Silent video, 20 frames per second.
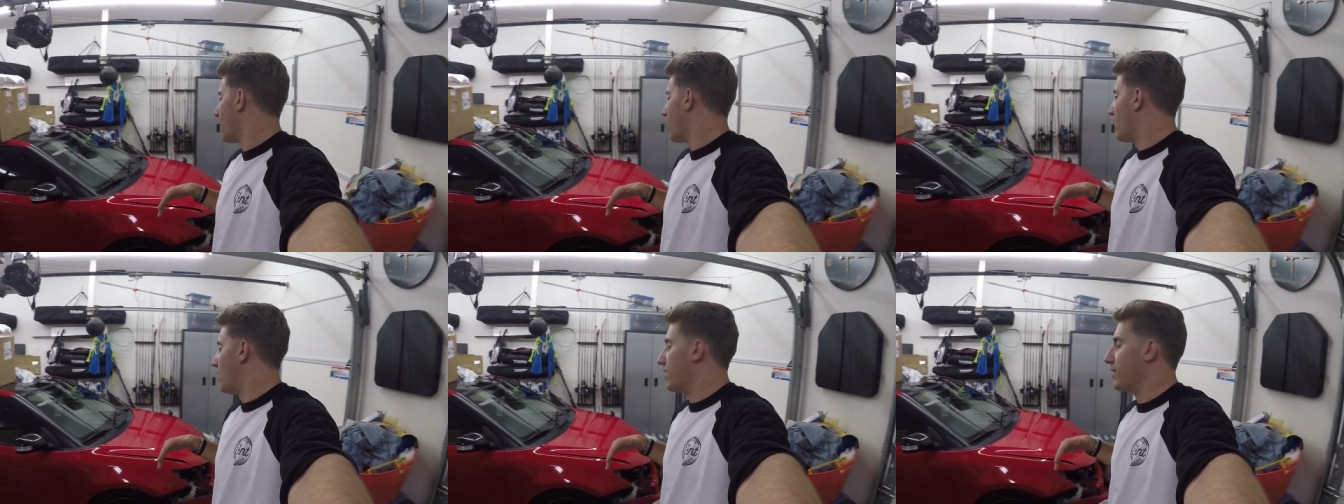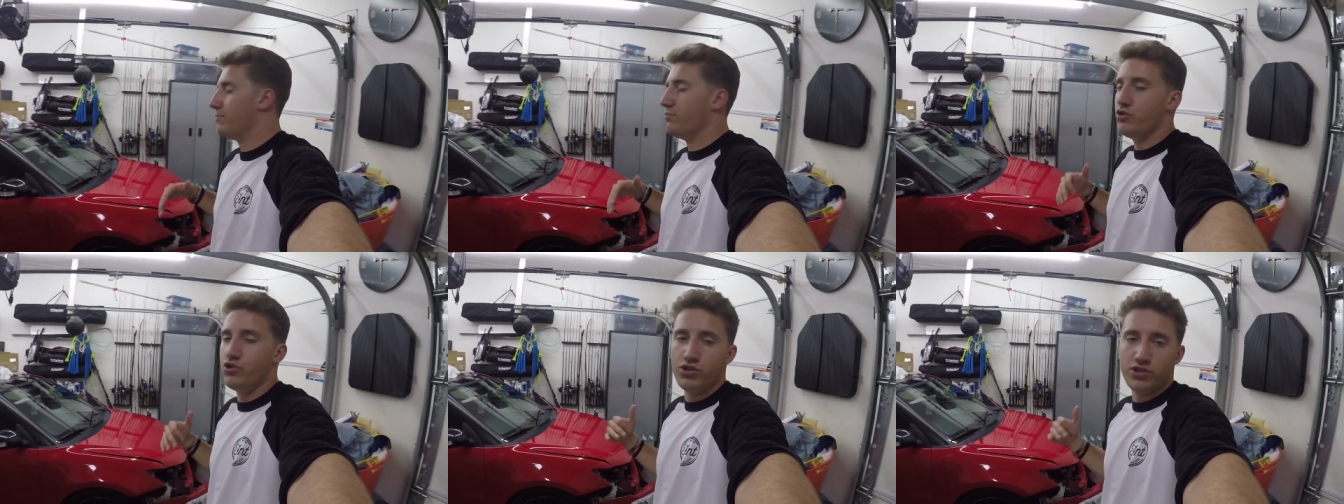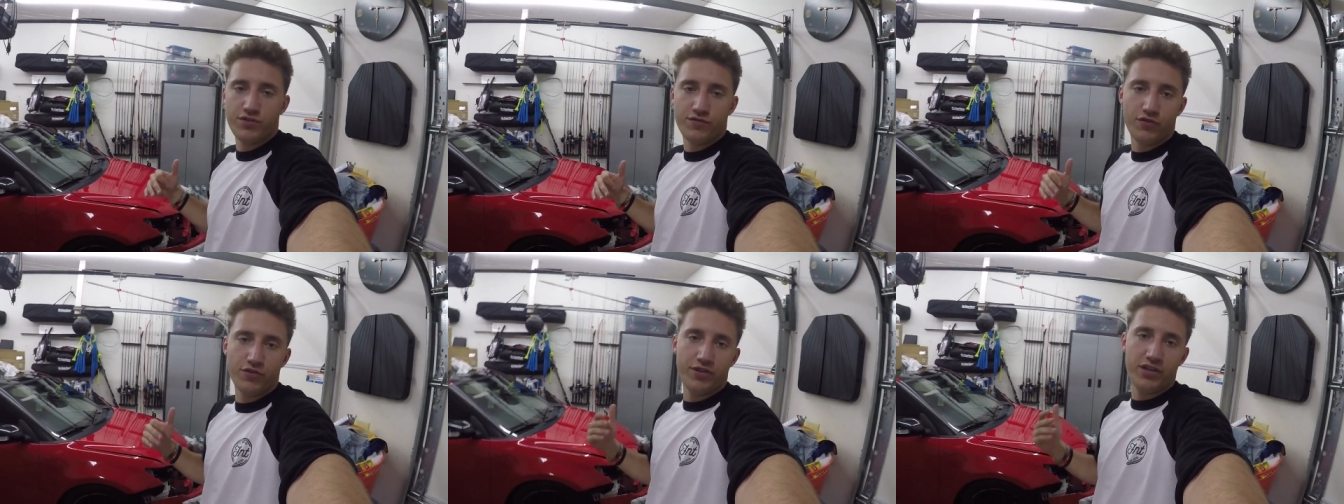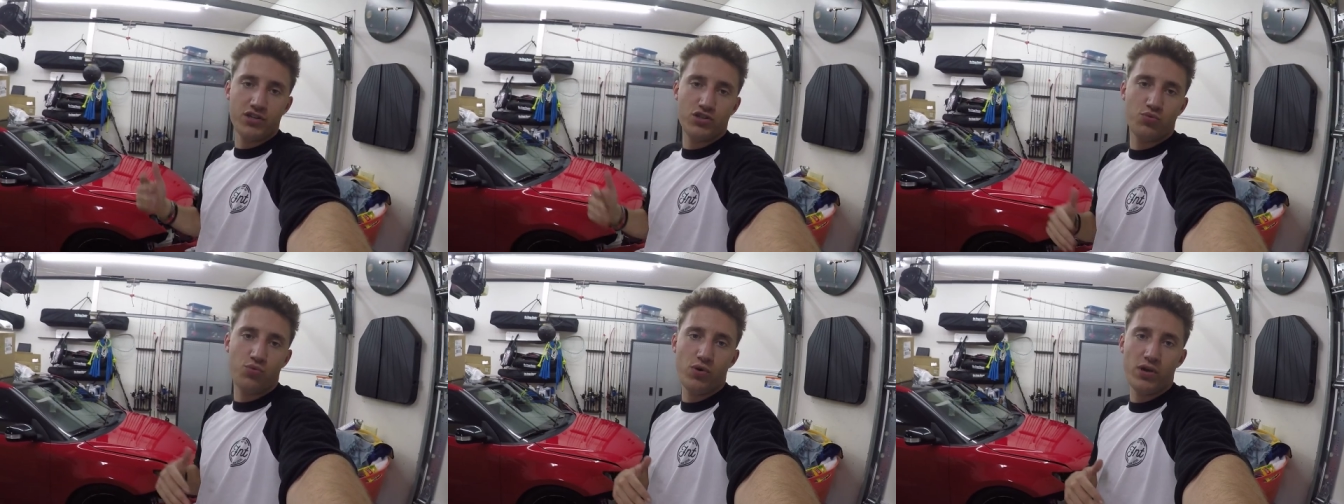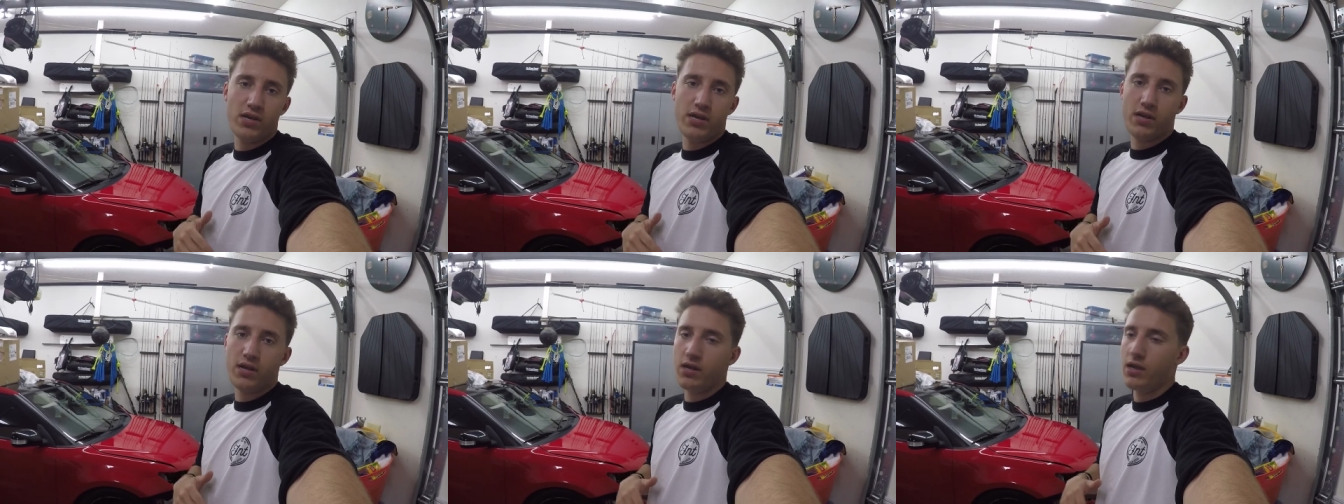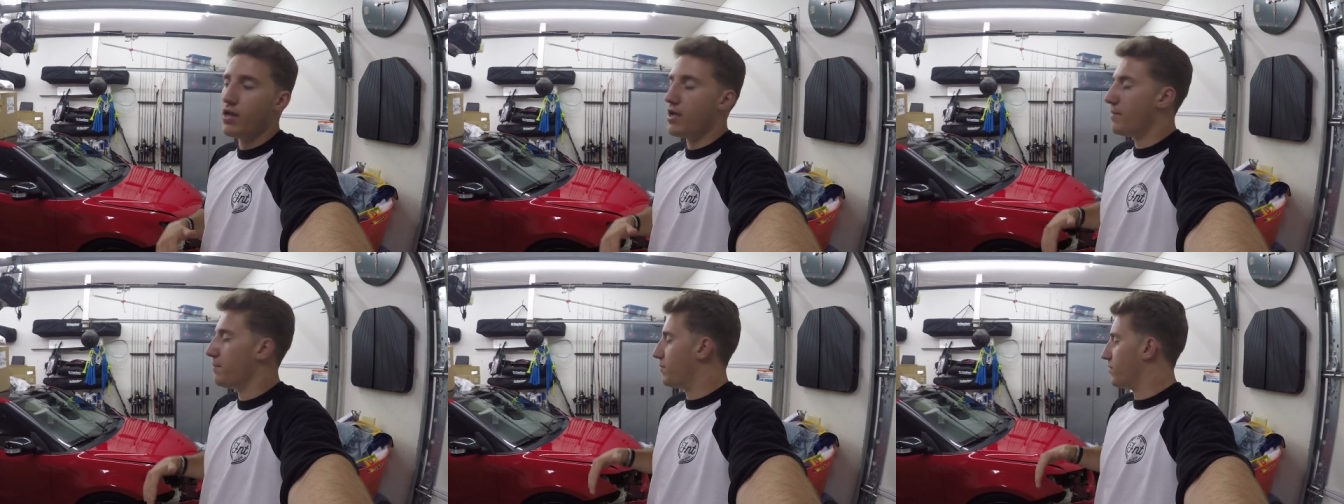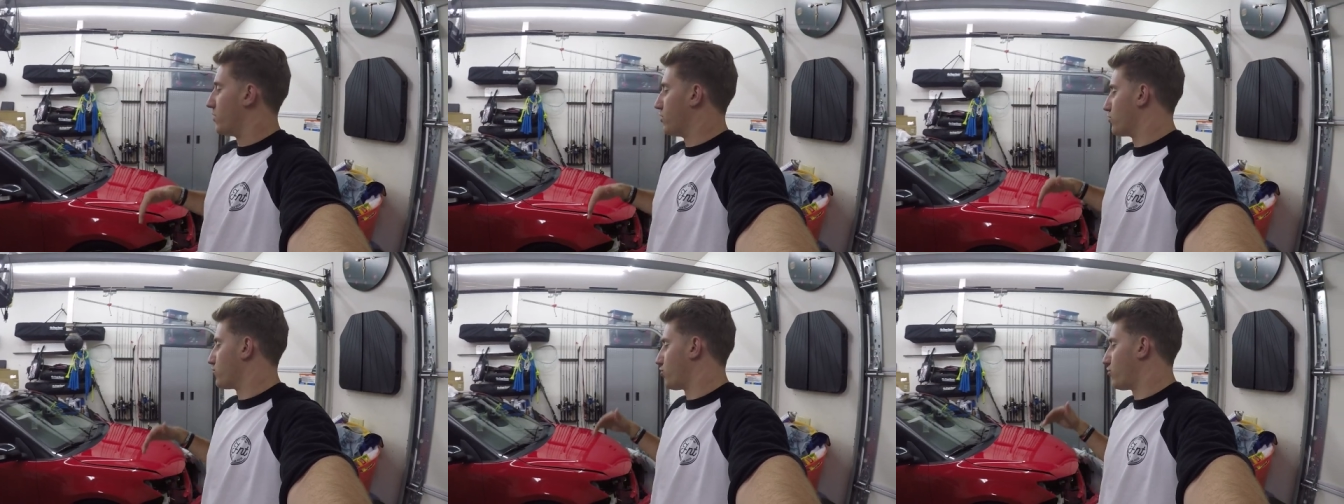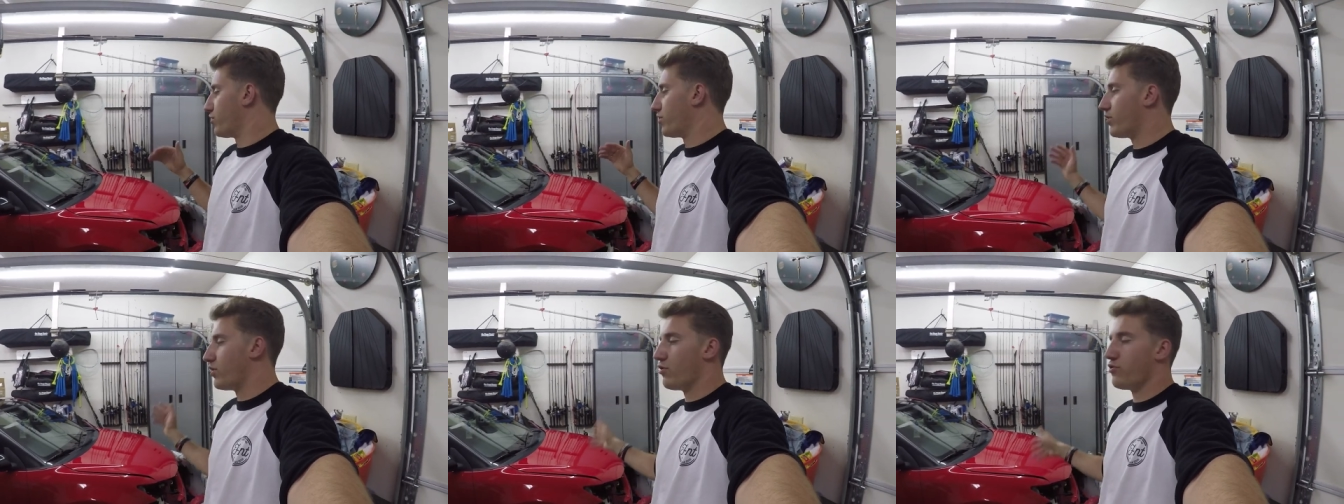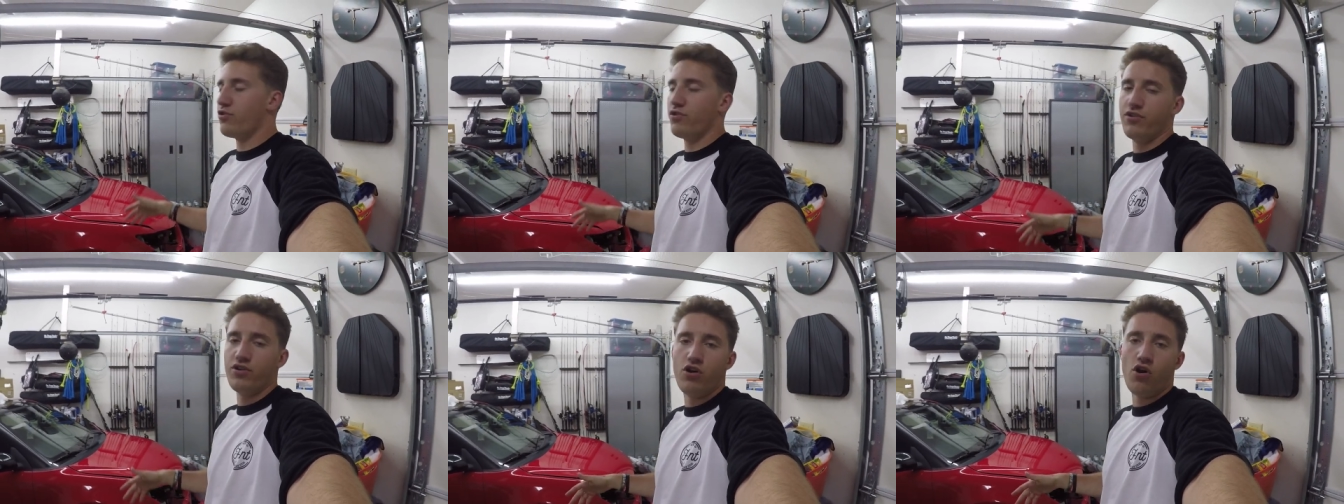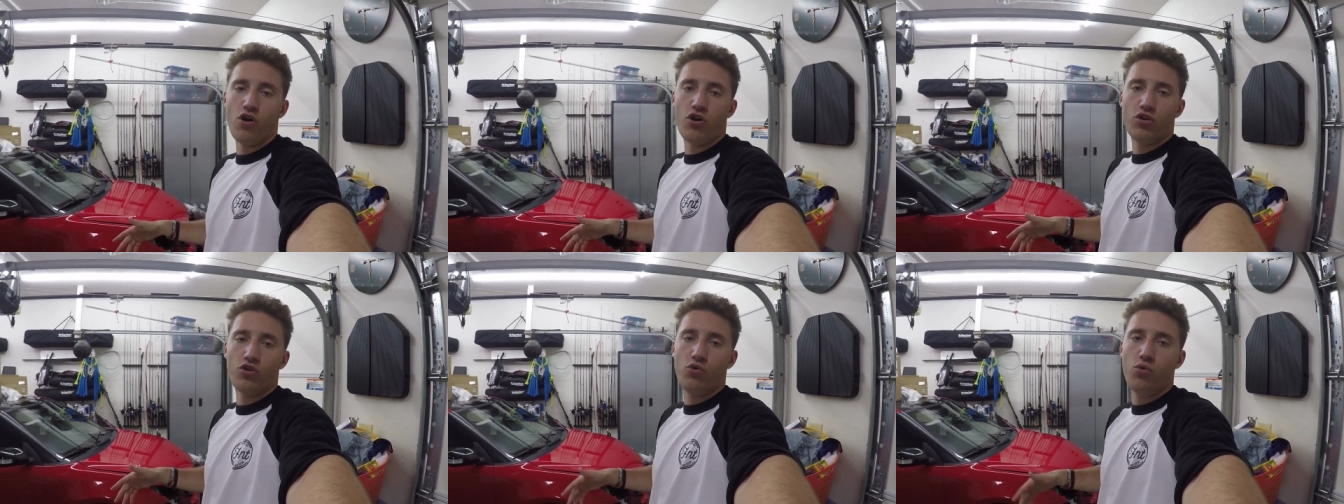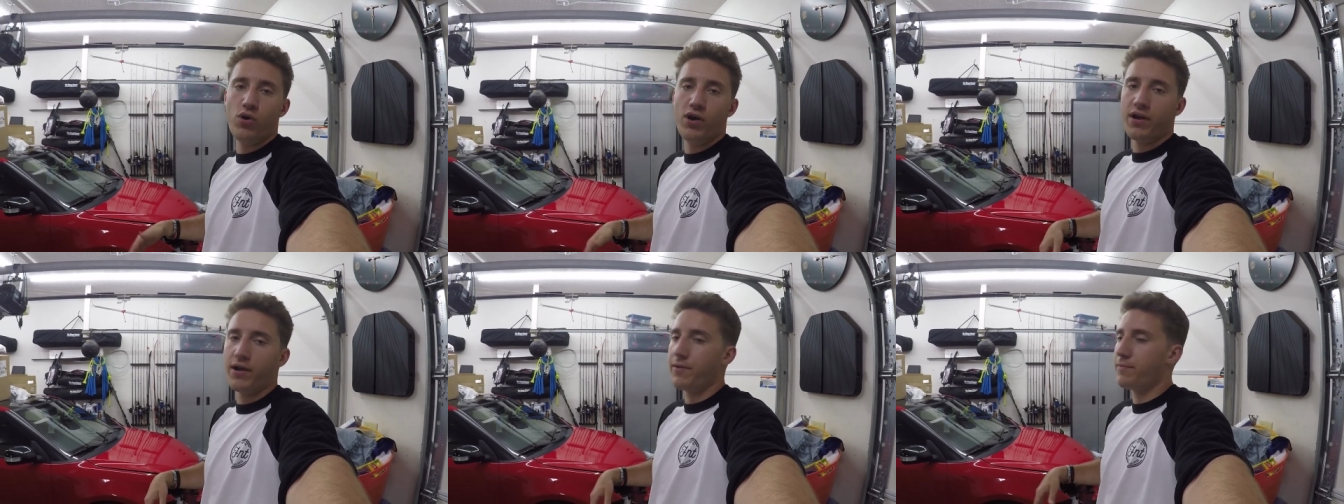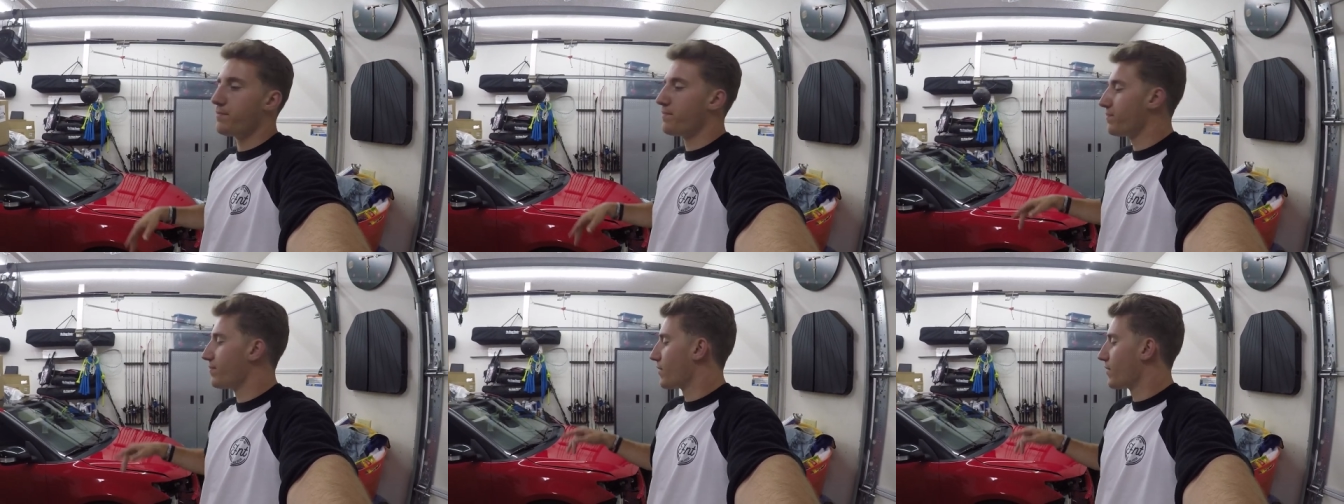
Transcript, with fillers: um, just for this week, because we're going to go through the car quick.